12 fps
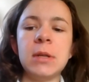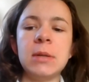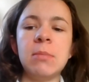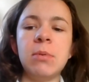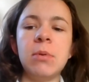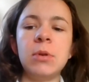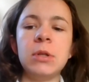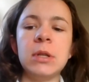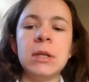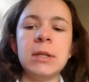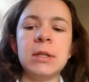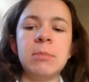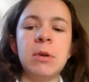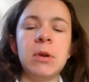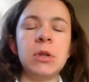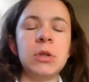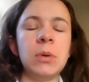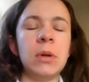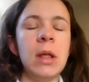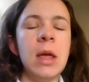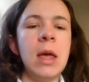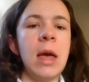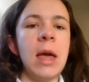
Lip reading: as important as spiritual